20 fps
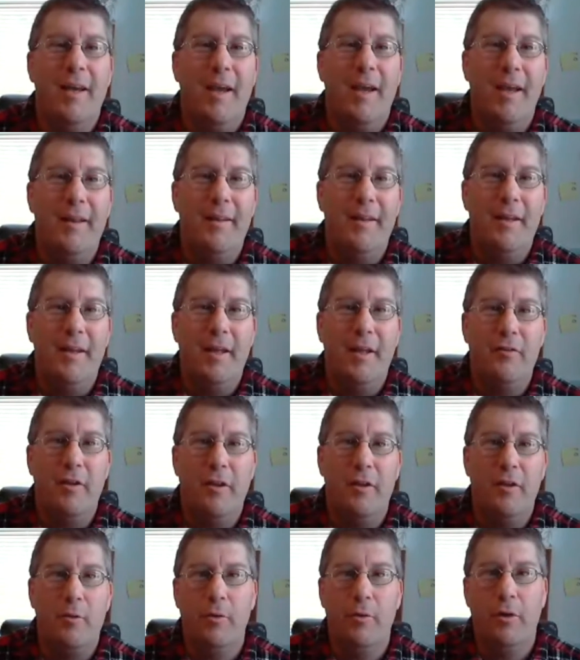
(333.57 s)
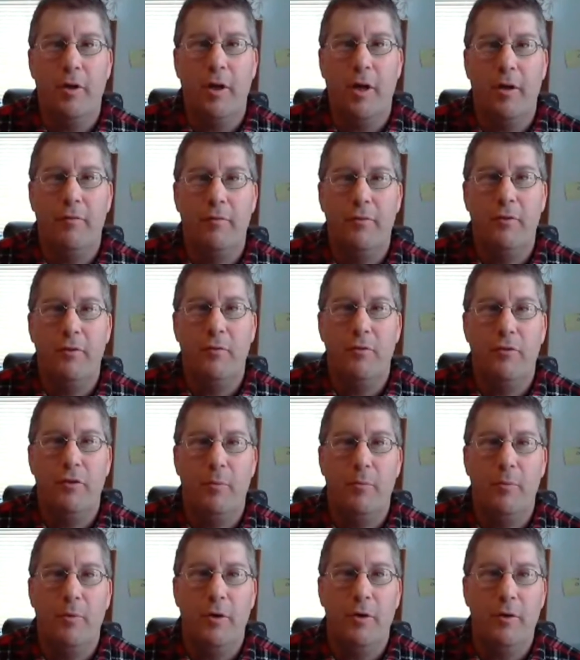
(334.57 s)
And then I sent the book off to
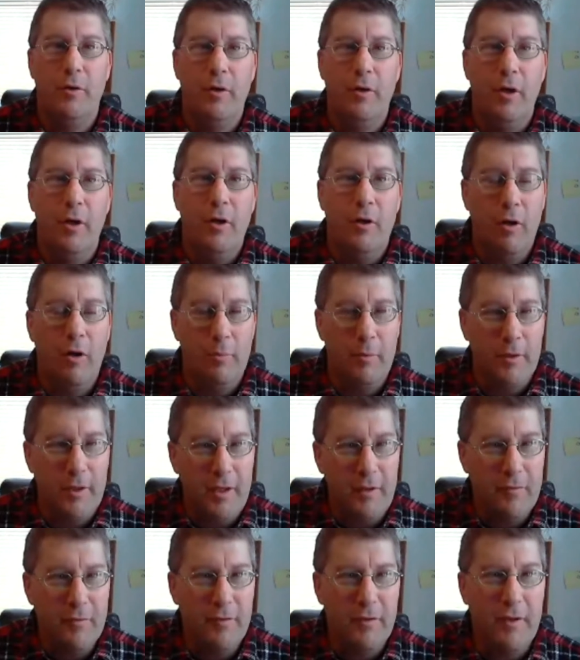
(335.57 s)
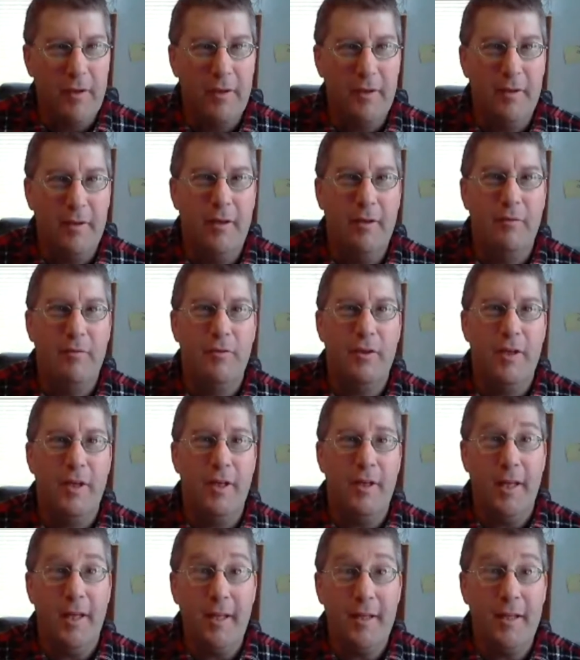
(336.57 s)
someone who I believe lives
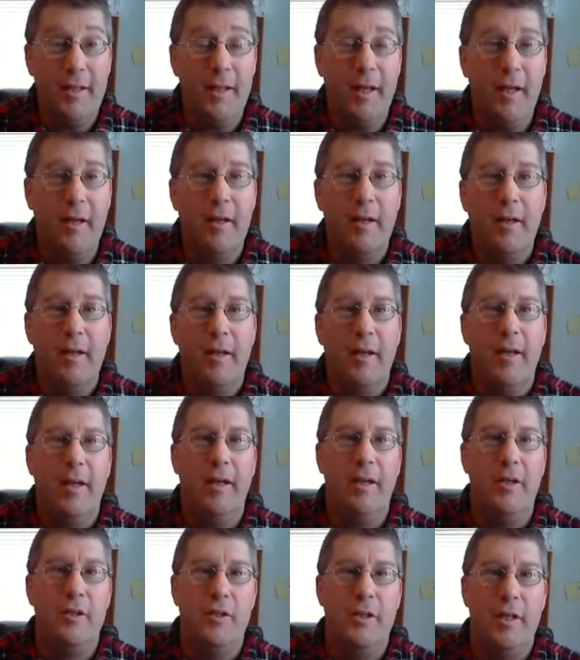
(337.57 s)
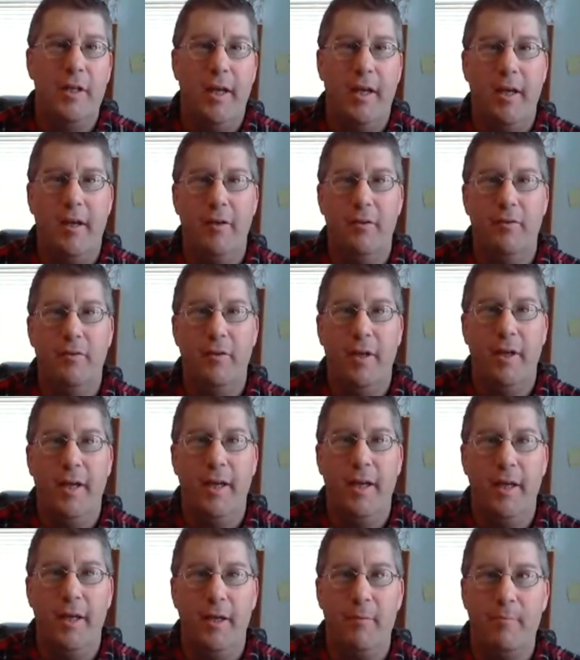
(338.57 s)
in India, and she has
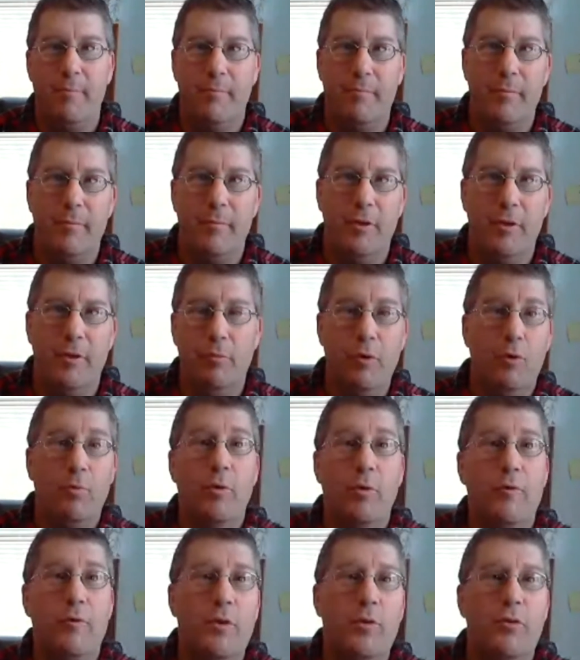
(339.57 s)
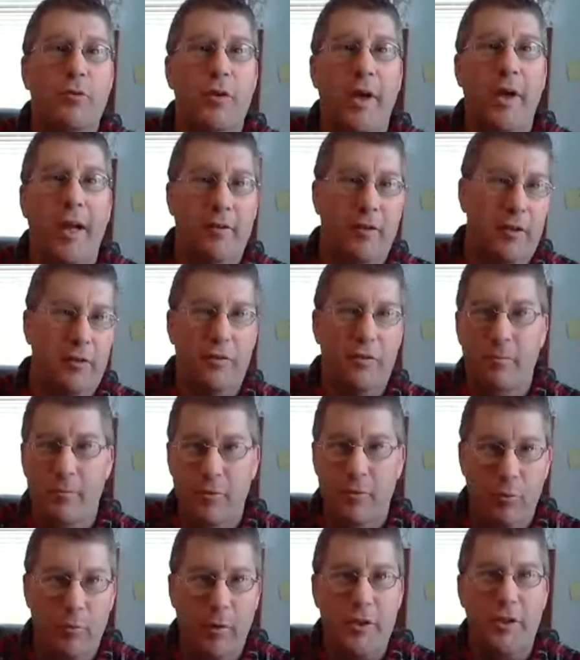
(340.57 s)
a book review site. That's
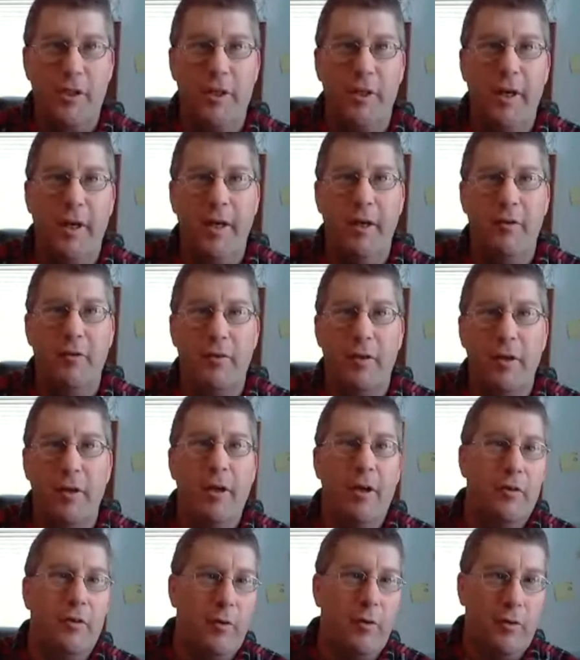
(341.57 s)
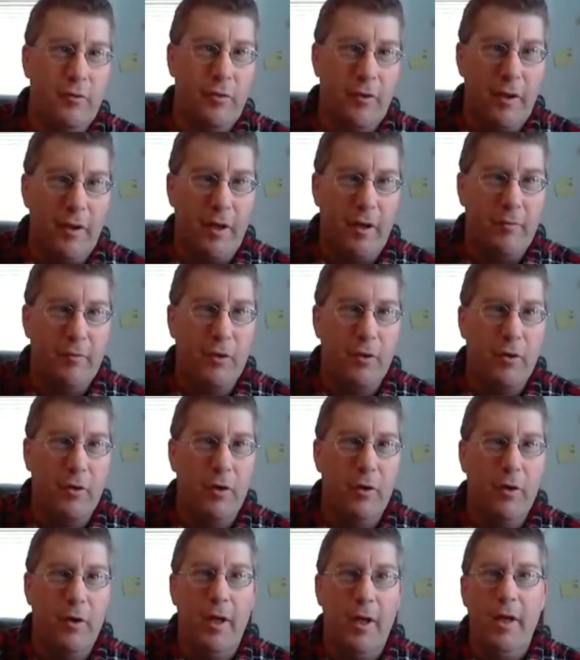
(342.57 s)
what she does. So I sent it off to
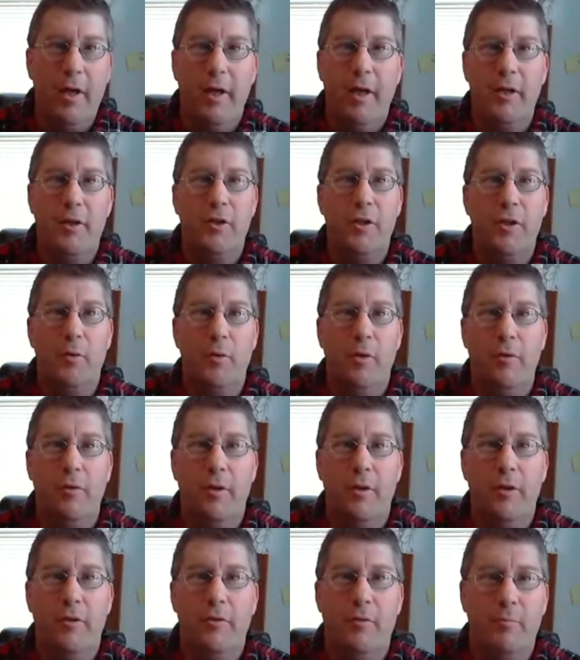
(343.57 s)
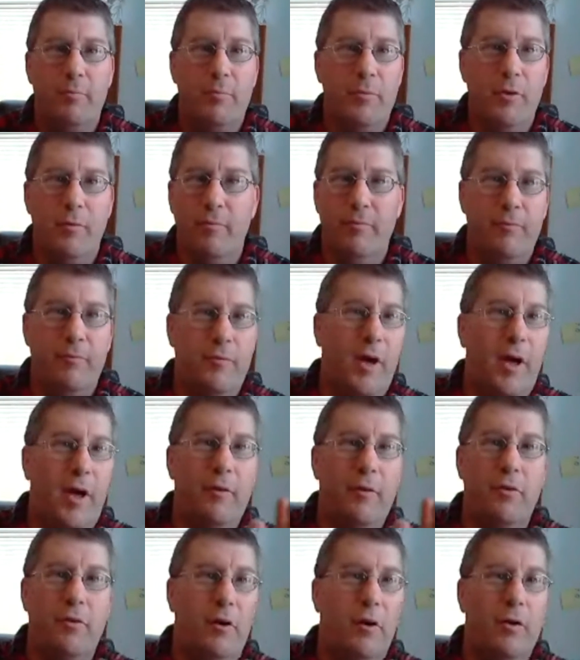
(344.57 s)
her, and she wrote this
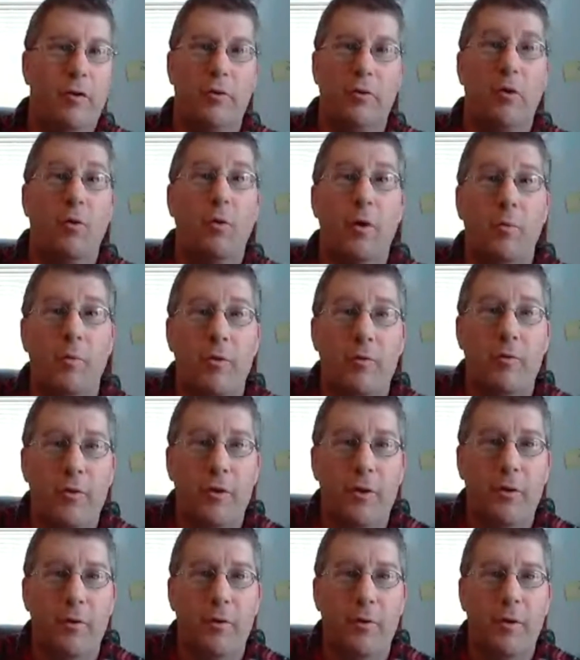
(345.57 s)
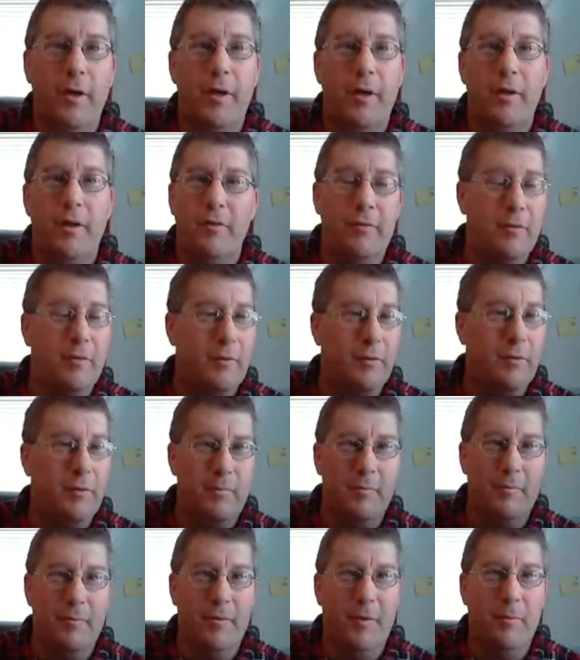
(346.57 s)
5-star glowing review.
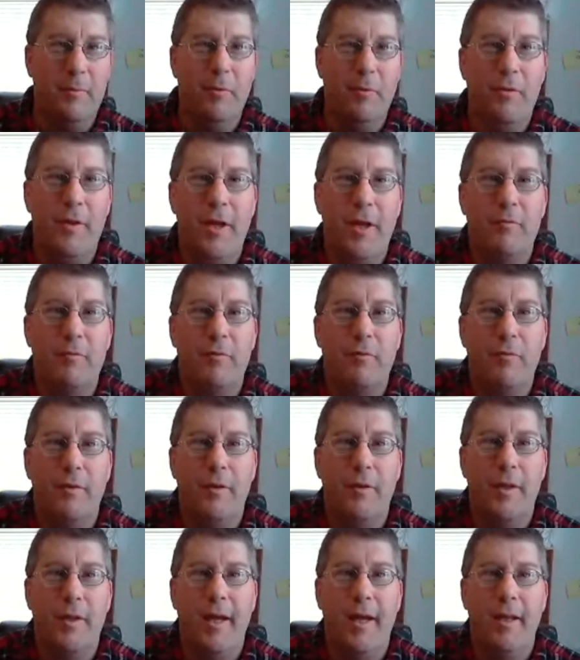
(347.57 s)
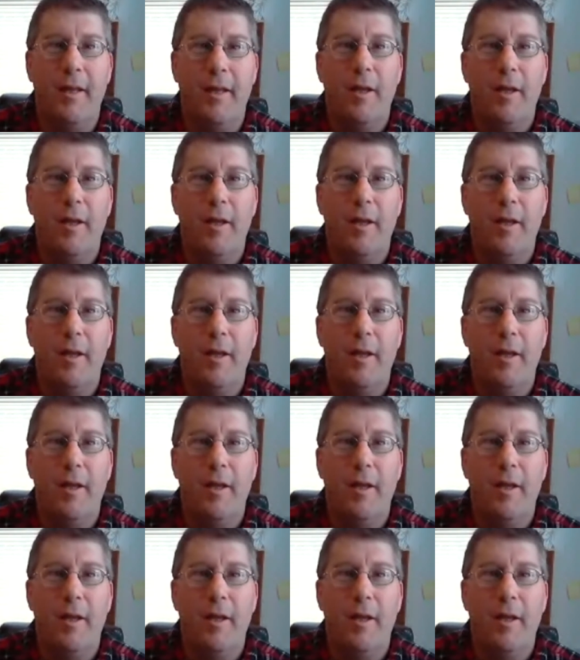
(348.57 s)
So I'm real thankful for that.